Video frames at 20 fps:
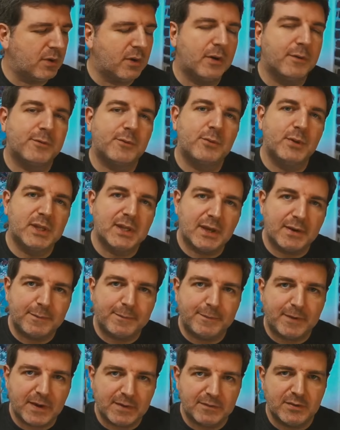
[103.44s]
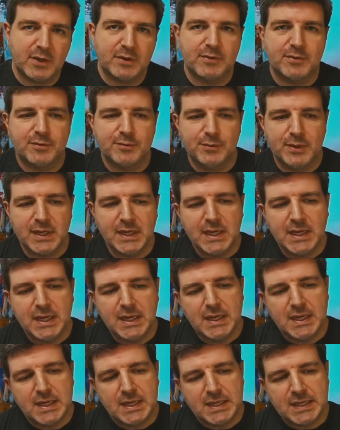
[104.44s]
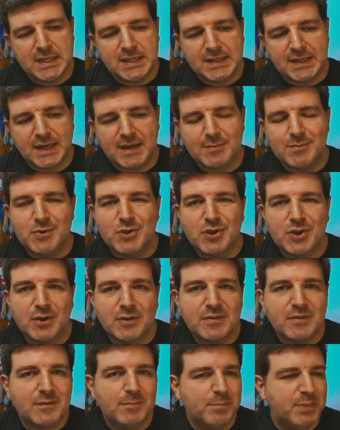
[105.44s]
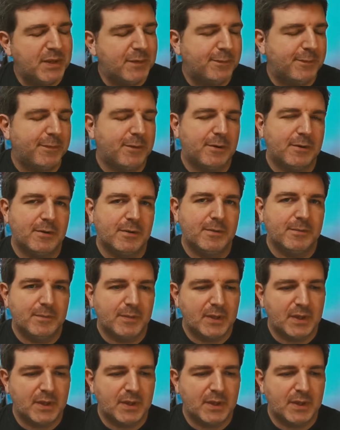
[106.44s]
of Krita 5.3, it came just before.